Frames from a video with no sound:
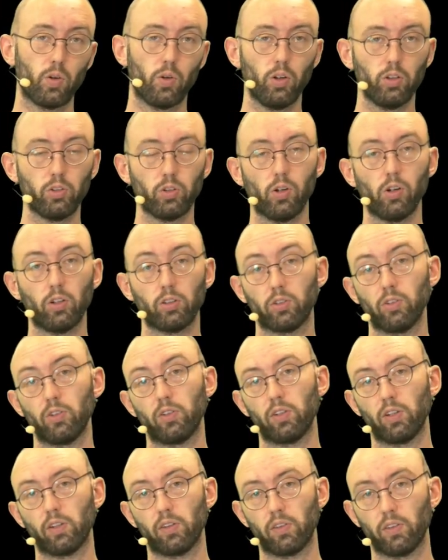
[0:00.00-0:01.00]
or talk to a
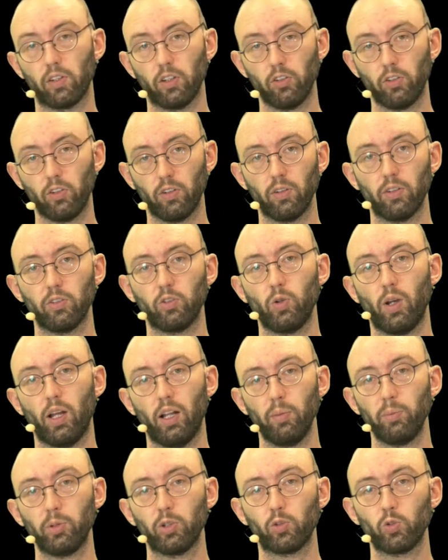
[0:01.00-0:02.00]
statistician to
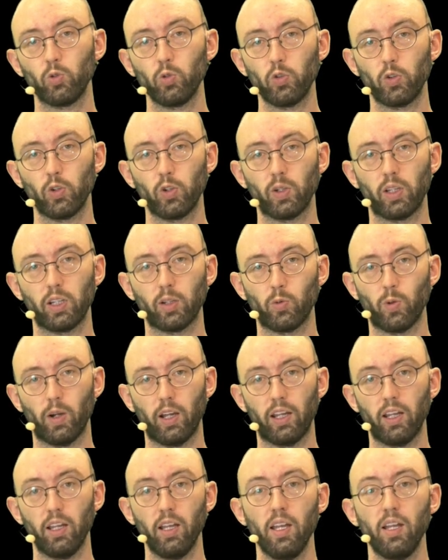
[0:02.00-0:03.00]
help you do so in a
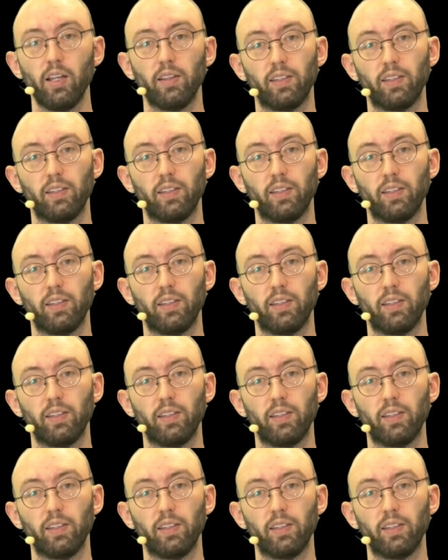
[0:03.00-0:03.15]
way